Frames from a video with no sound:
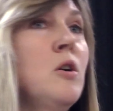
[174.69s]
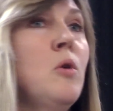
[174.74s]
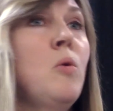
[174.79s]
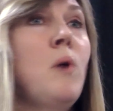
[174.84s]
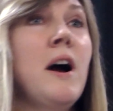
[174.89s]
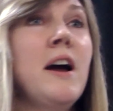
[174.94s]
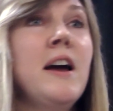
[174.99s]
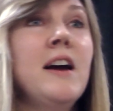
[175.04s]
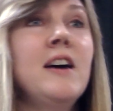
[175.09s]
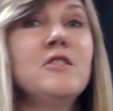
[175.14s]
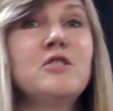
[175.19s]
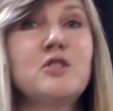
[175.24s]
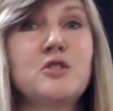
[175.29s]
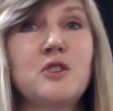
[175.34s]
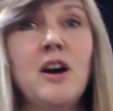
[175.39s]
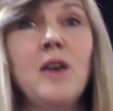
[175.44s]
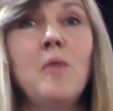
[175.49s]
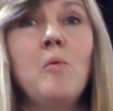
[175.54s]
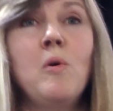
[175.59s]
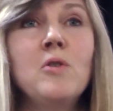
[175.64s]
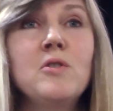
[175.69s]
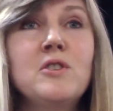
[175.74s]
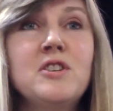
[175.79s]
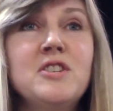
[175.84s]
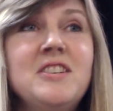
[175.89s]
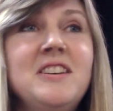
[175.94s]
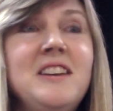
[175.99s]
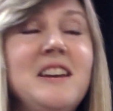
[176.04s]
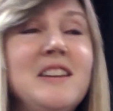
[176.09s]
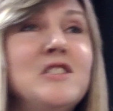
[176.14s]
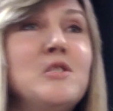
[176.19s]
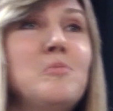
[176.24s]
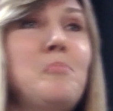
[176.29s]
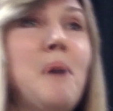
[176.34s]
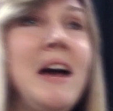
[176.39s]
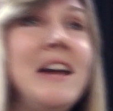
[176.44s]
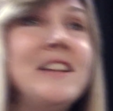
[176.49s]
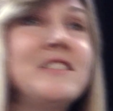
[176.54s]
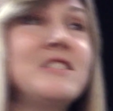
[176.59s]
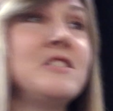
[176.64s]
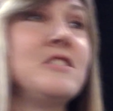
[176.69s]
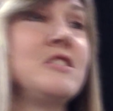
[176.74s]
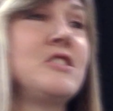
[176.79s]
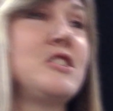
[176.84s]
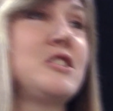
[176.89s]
Why else do I want to see independence?